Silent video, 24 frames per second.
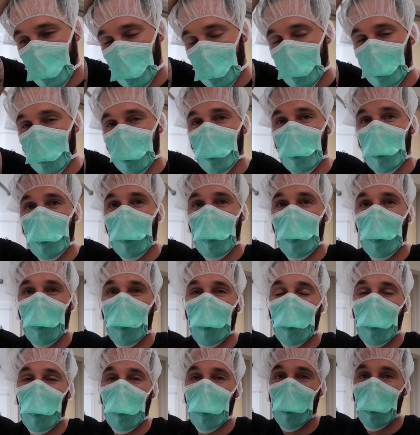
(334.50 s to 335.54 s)
things are not
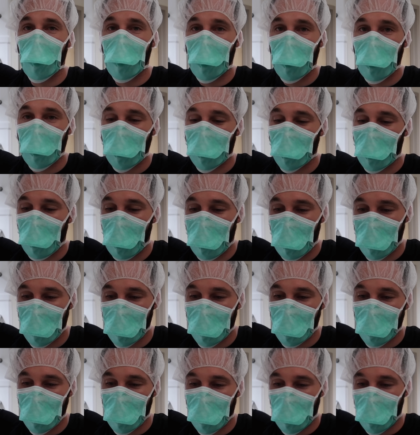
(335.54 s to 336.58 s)
quite going as
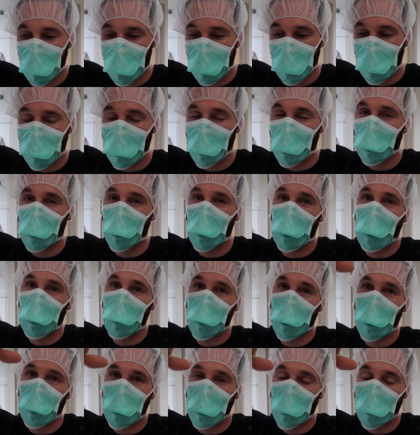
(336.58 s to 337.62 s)
planned, but
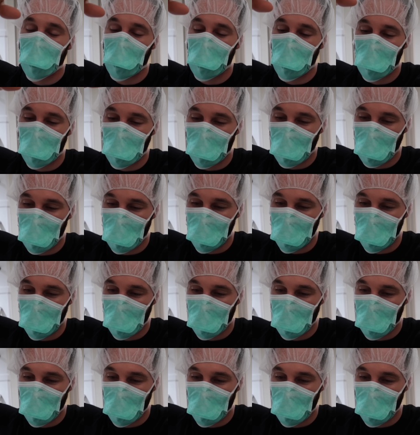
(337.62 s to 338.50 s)
everything's still okay.